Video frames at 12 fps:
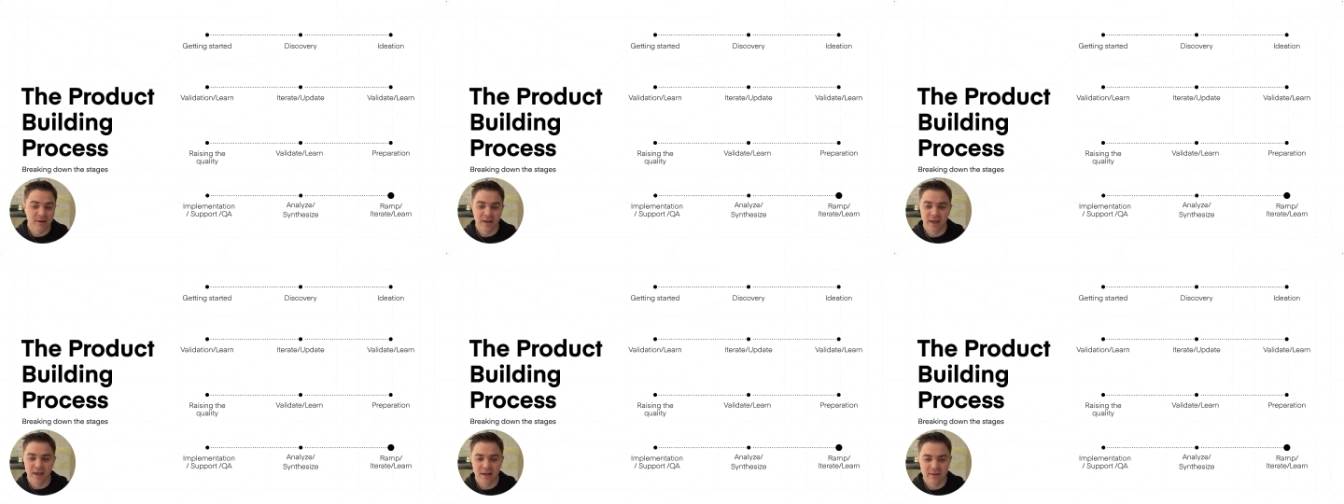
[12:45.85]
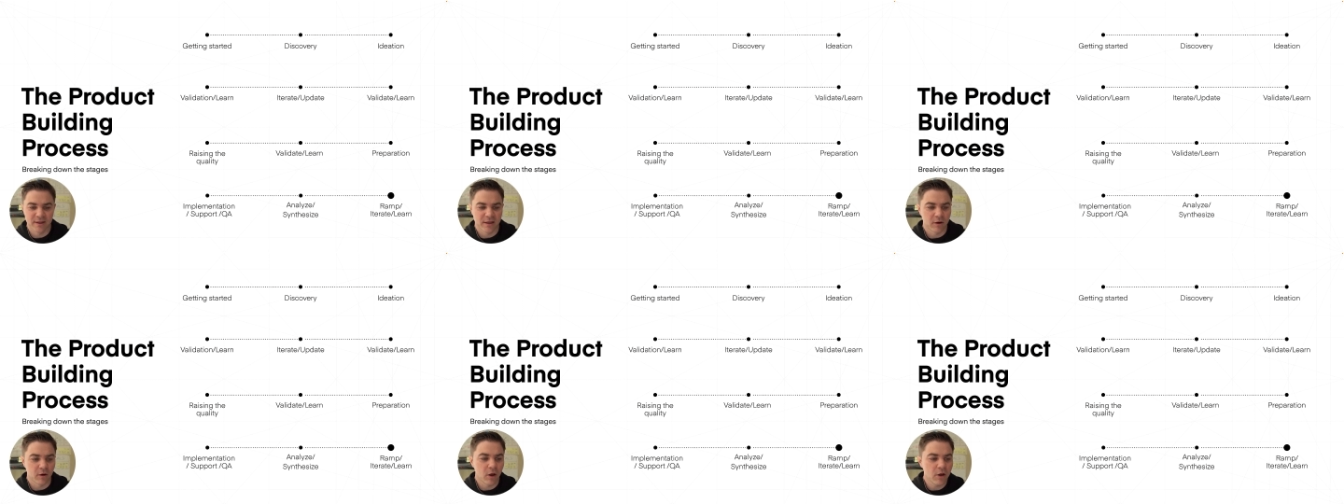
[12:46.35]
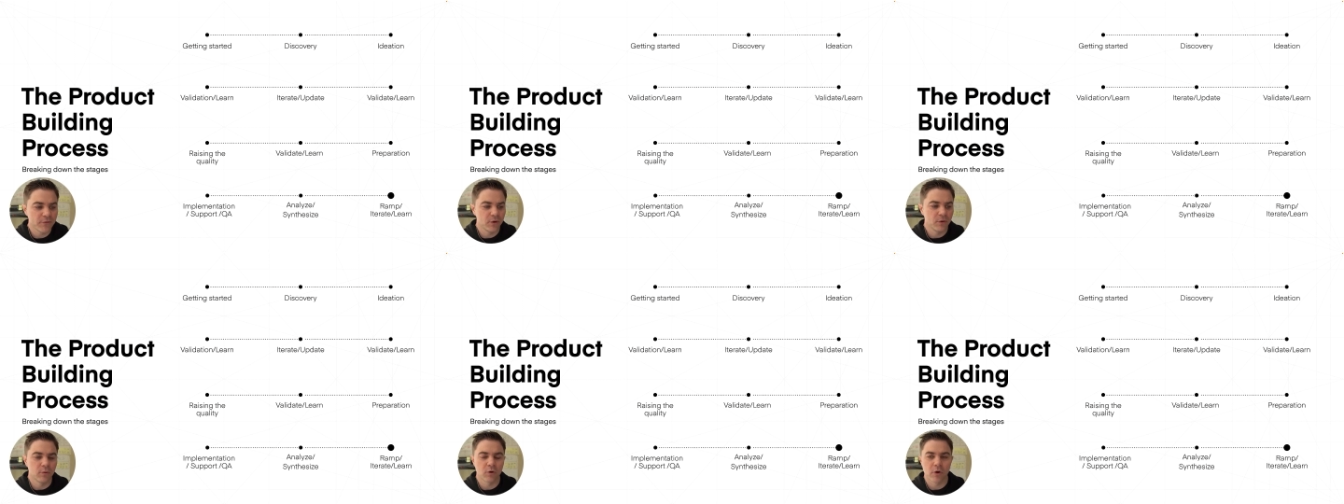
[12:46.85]
And I think all of you
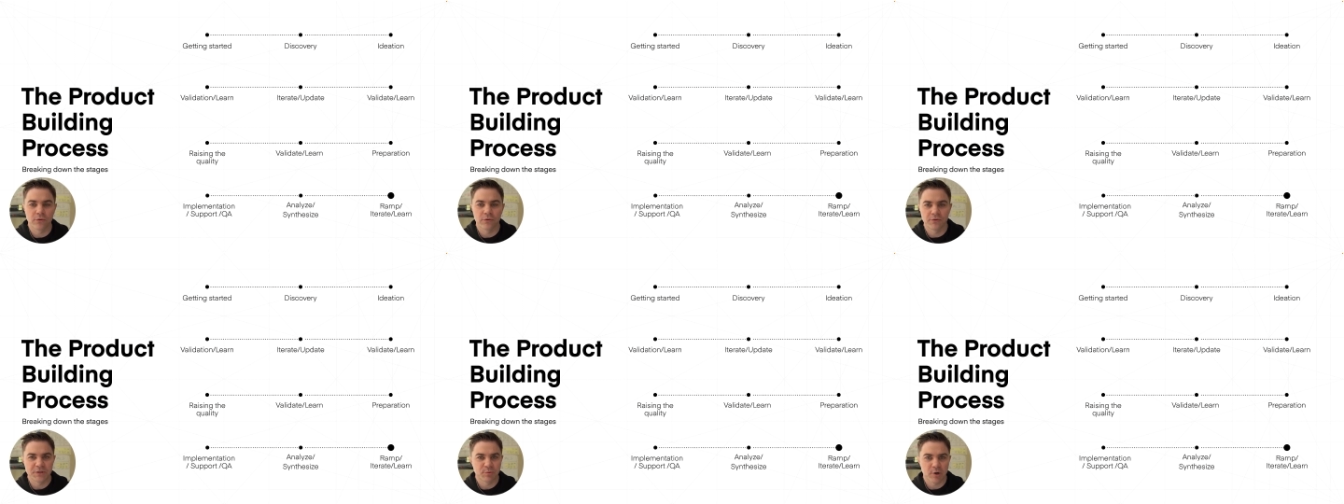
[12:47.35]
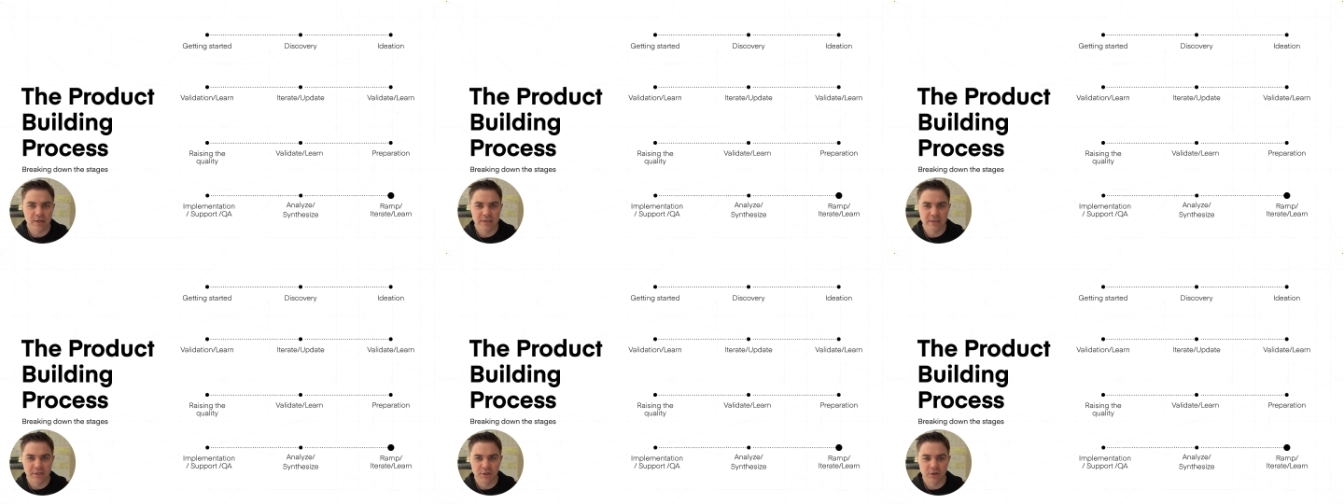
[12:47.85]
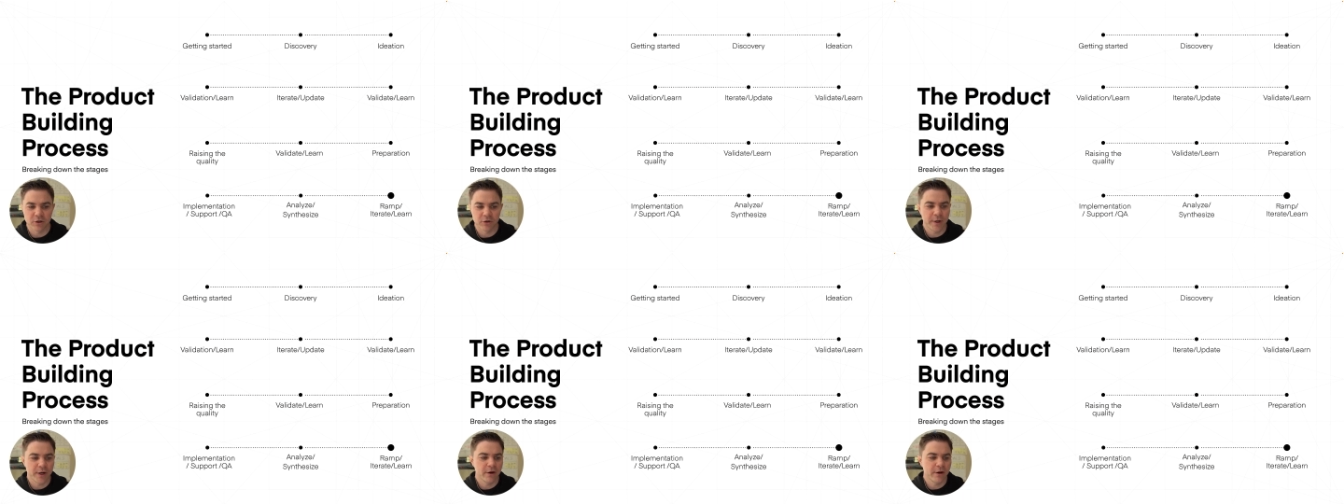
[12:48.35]
will go through this process in your
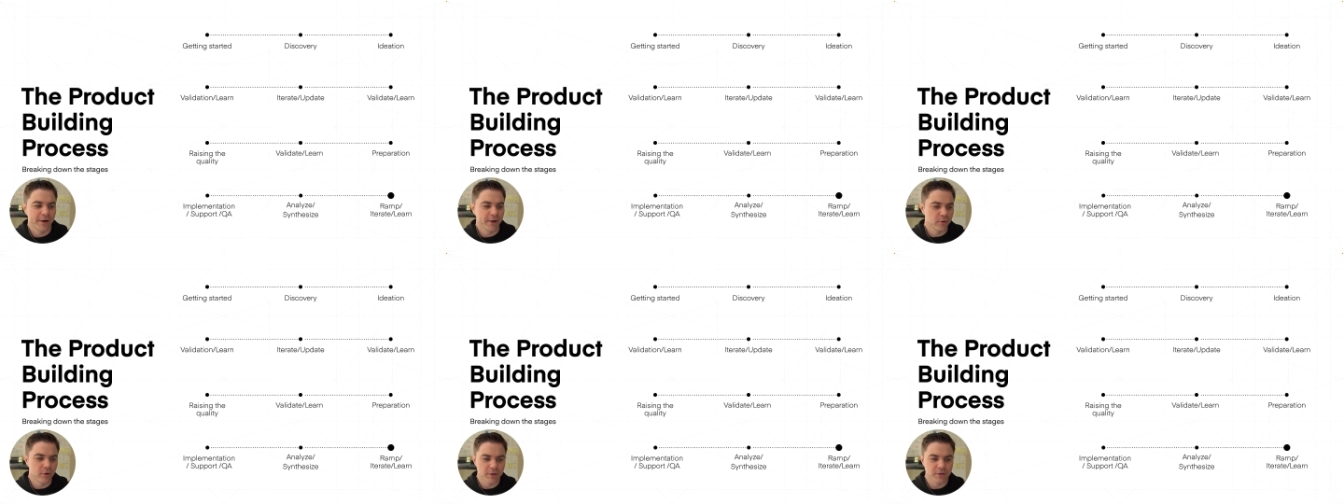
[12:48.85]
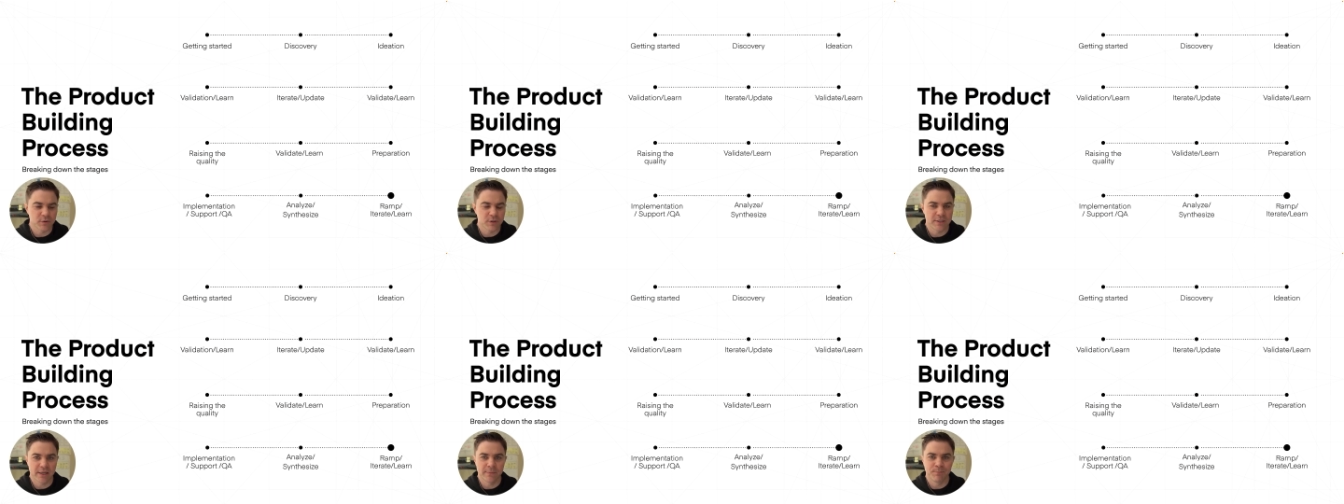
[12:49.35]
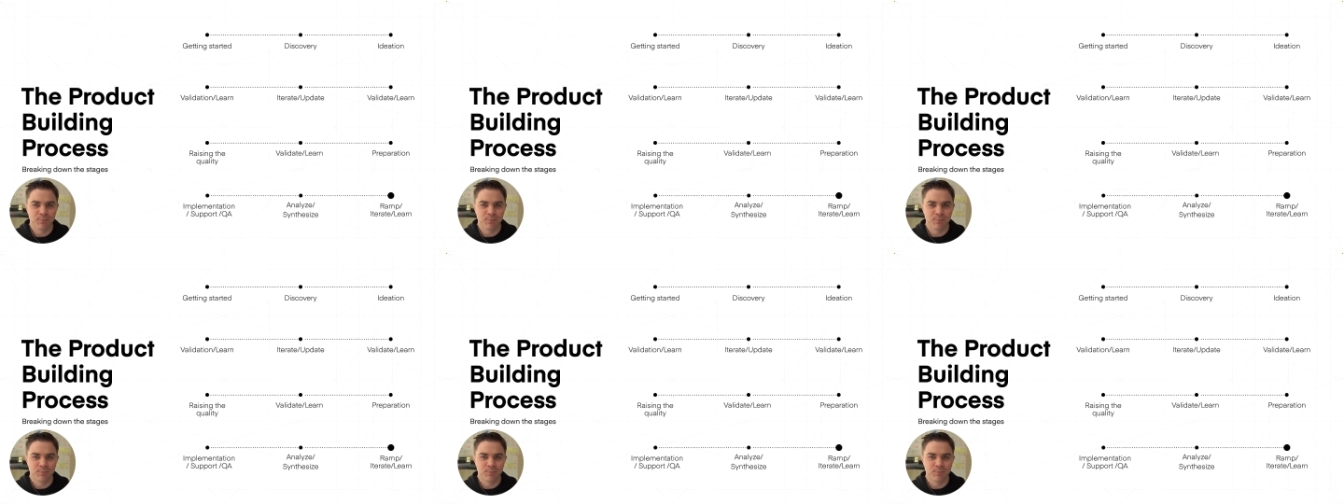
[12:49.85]
career, and you'll also see it,